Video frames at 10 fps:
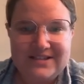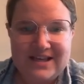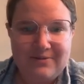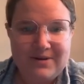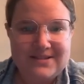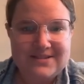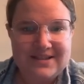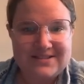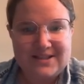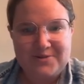is at risk,
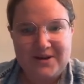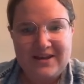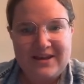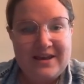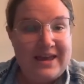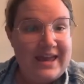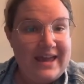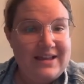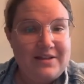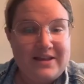etc.
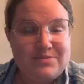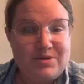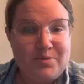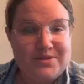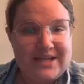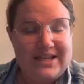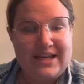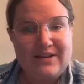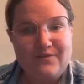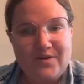And it allows me to pull data
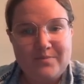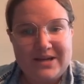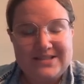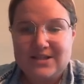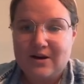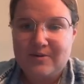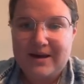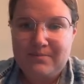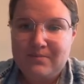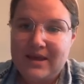in from my
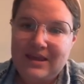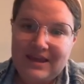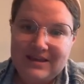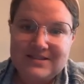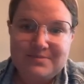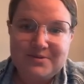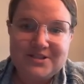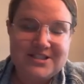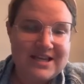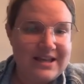CRM and to
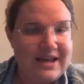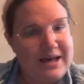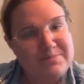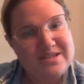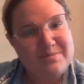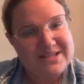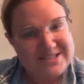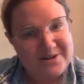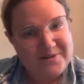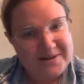push data up to my
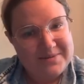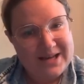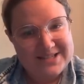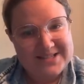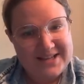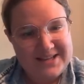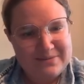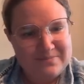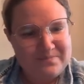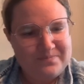CRM as I need.
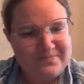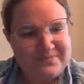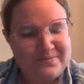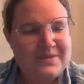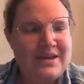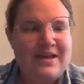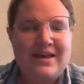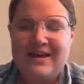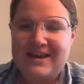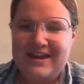
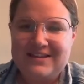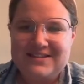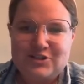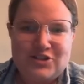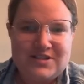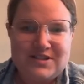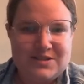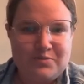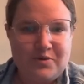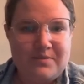In addition to these
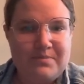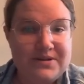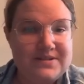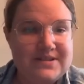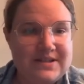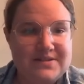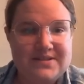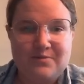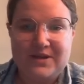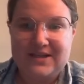pre-built skills
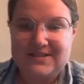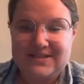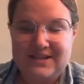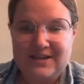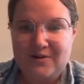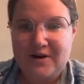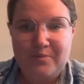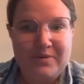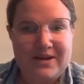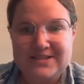that we can see here
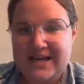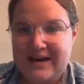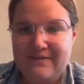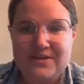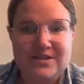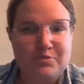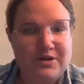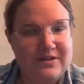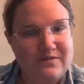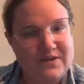helping us have these
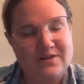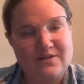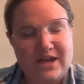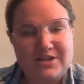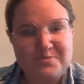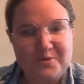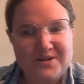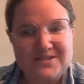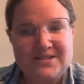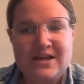pre-configured
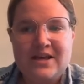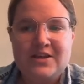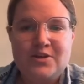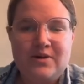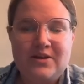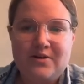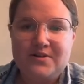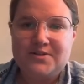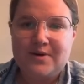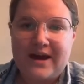dashboards, you can
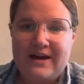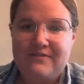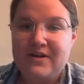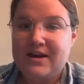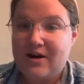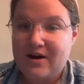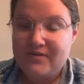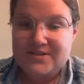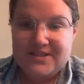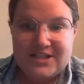also have
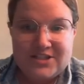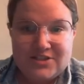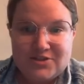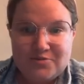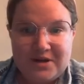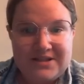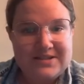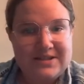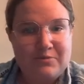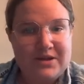conversations
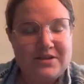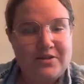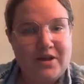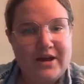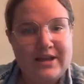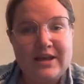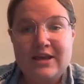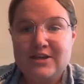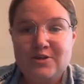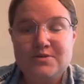directly with Claude
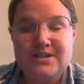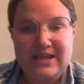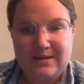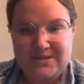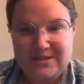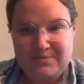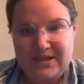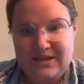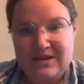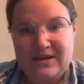using the MCP